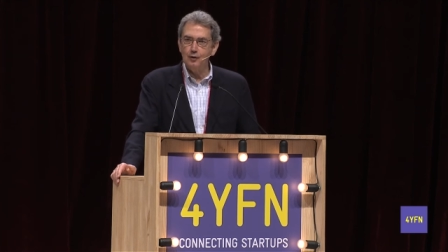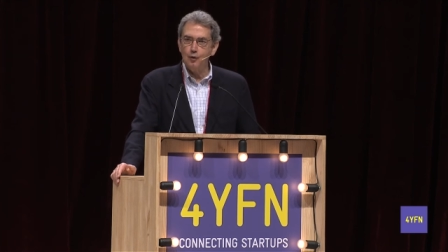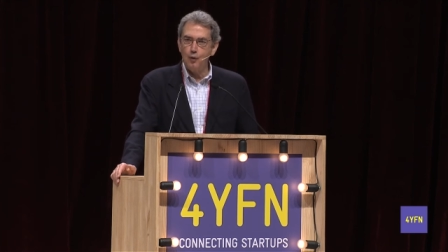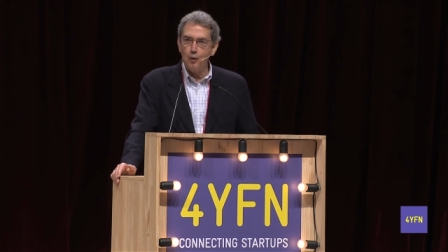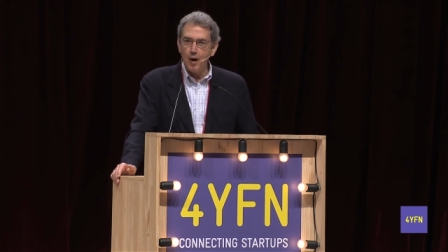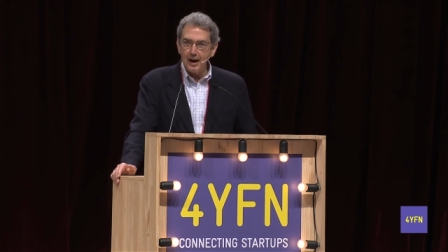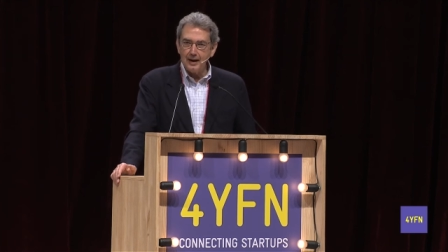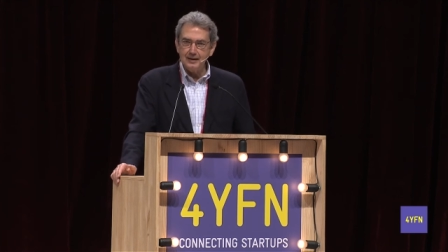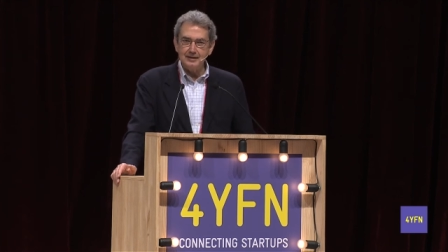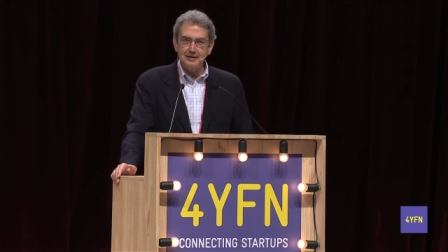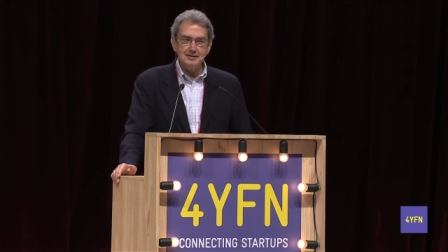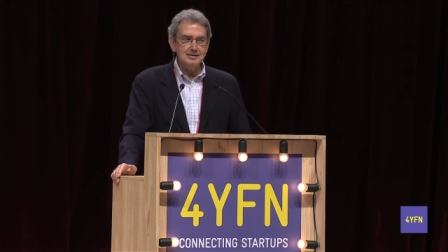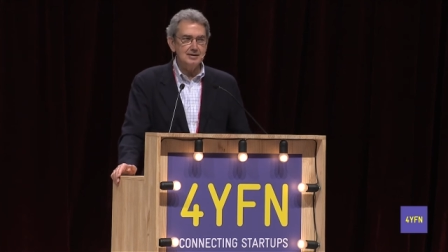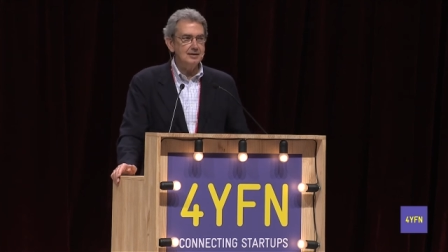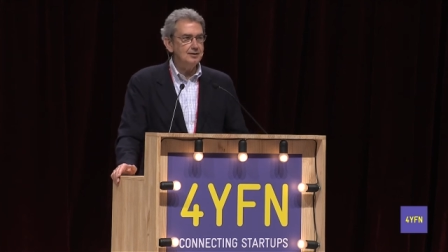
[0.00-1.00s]

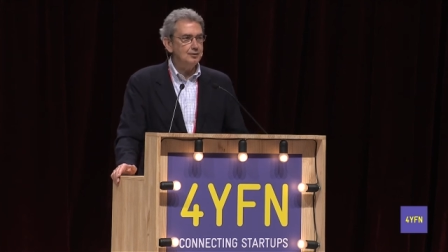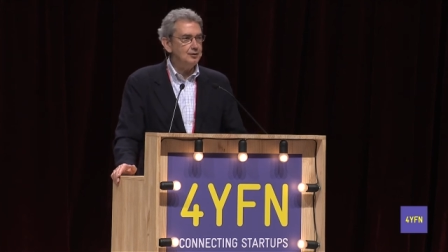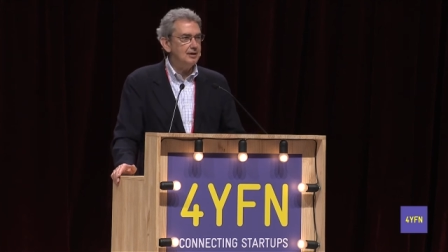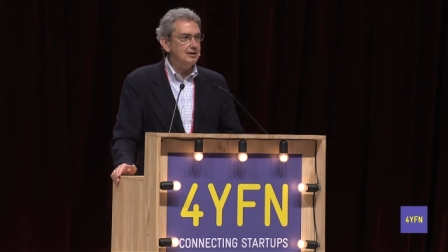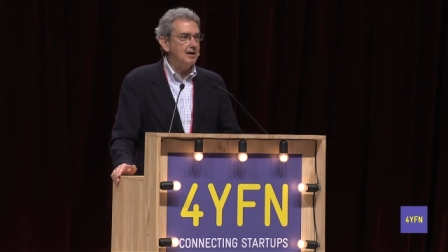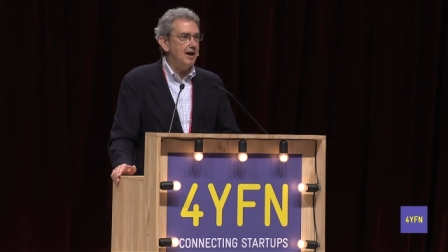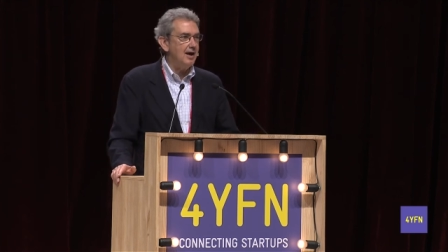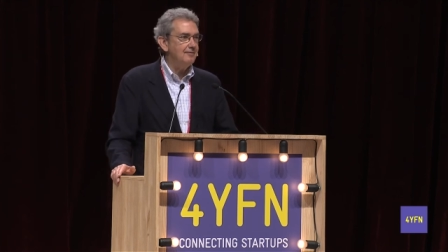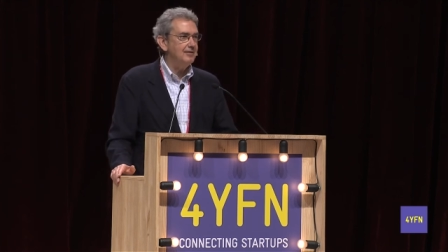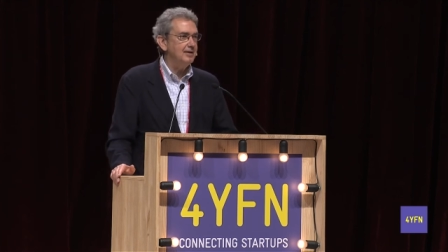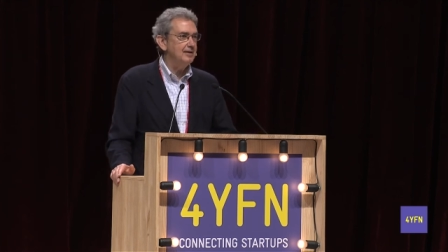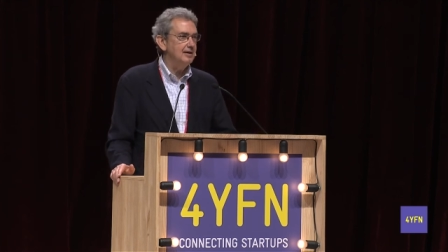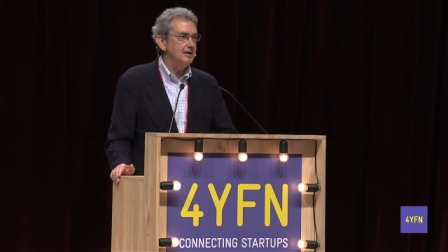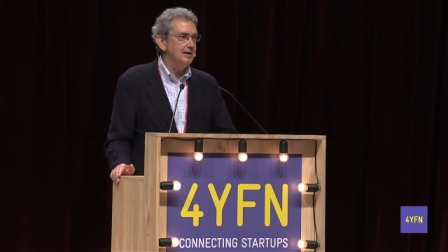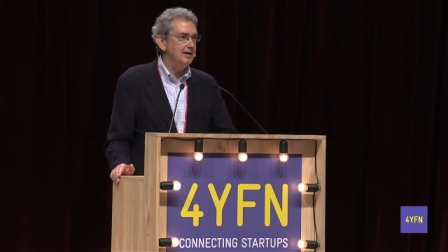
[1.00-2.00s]
qualities that you didn't have in
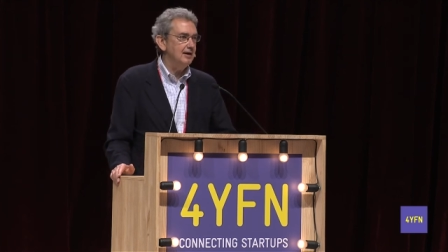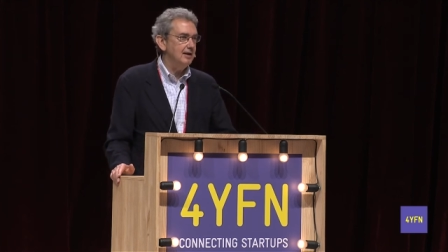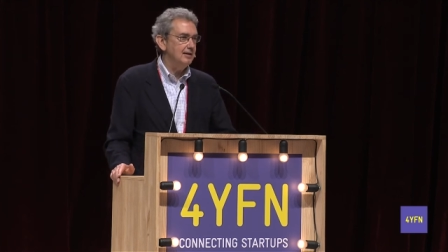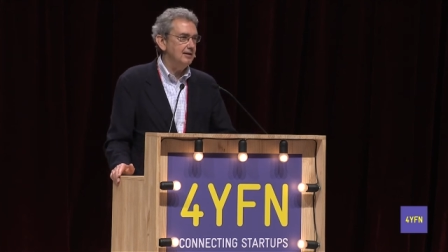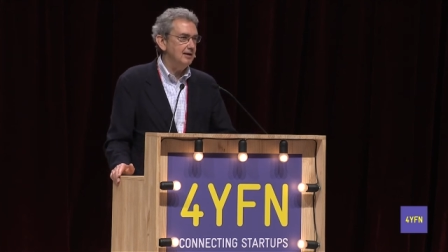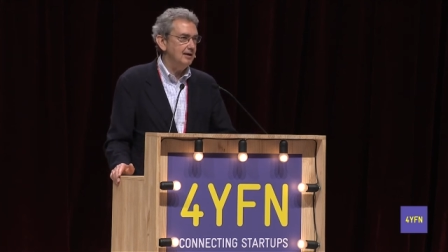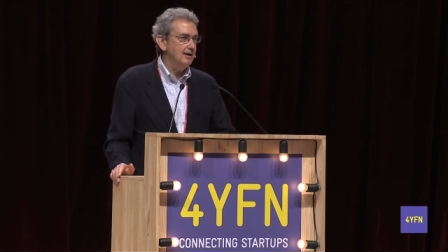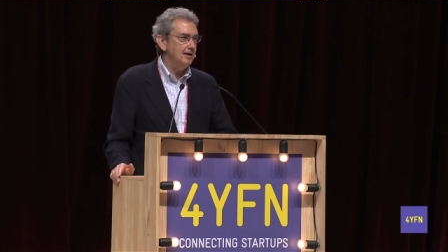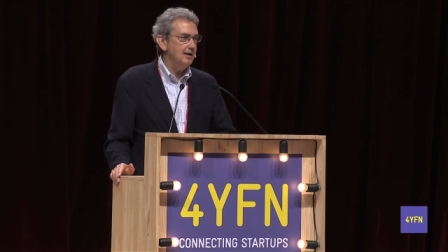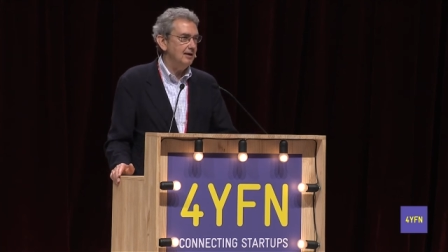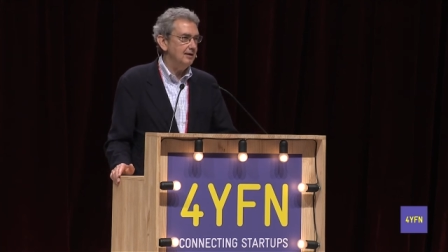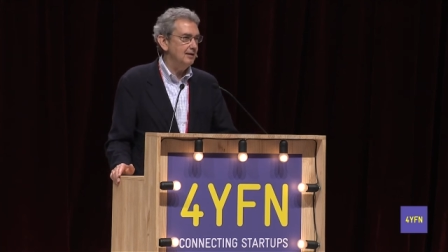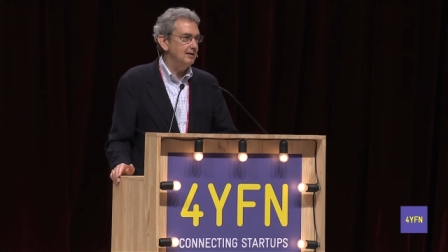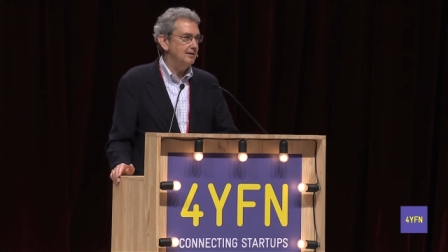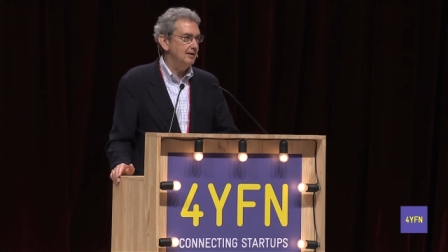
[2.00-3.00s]
the, in the,
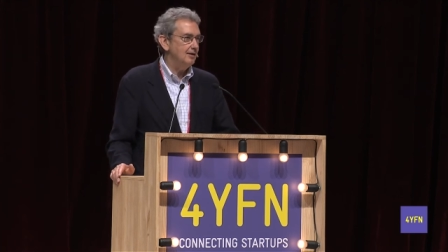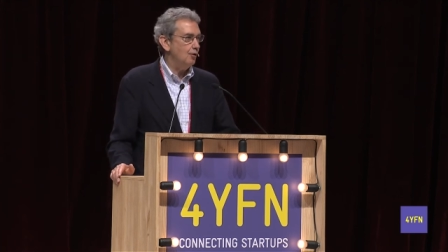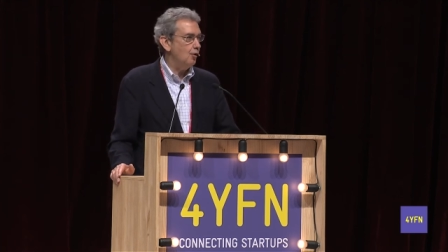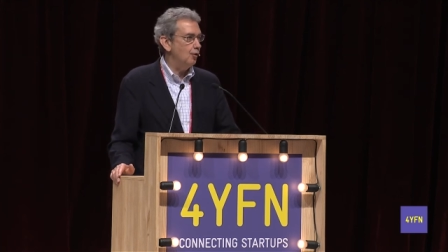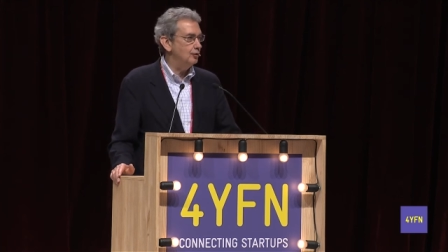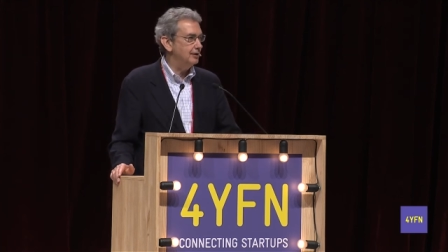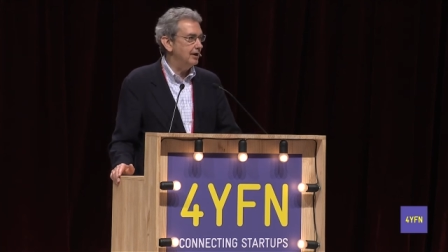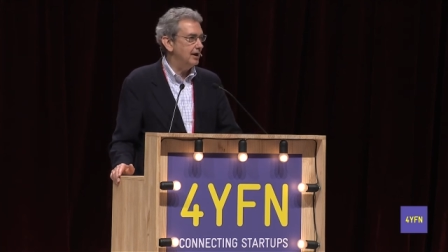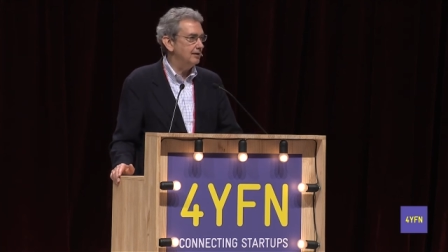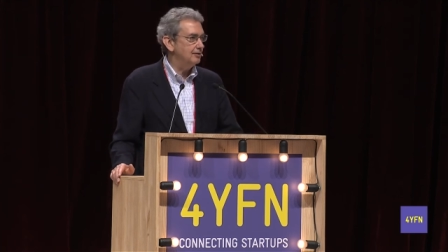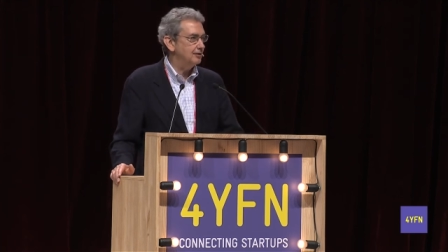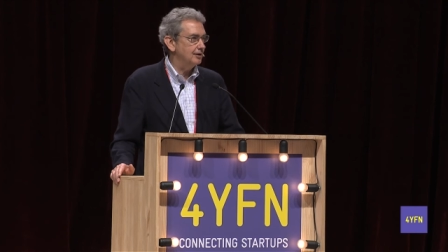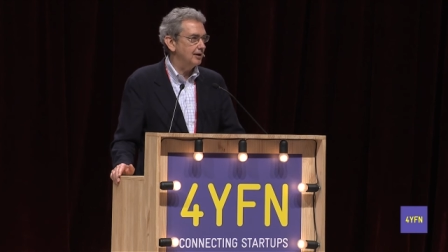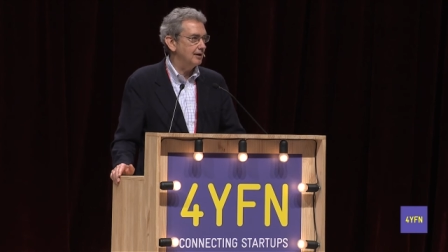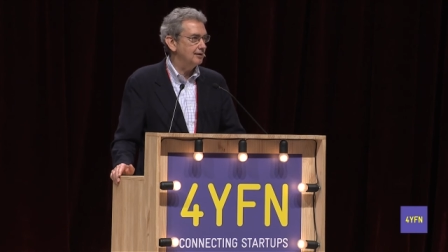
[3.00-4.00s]
in the old
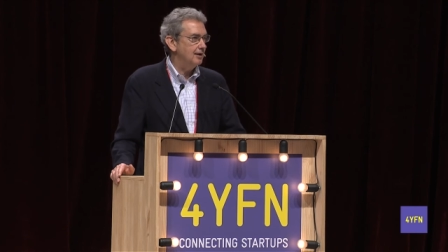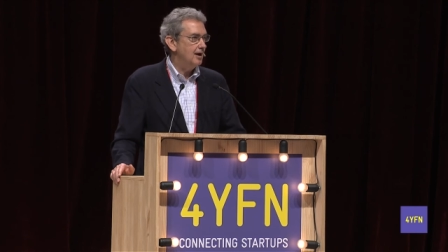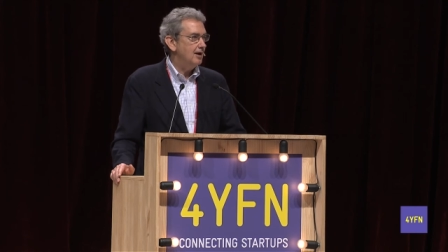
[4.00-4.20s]
internet.